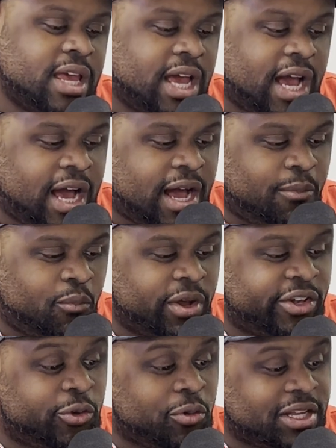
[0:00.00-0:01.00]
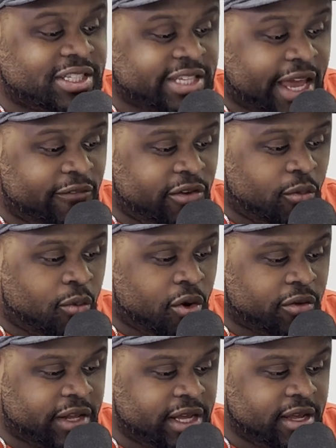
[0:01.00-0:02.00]
went to Xavier
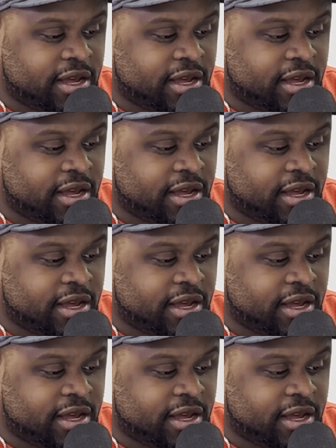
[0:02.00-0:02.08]
Worthy.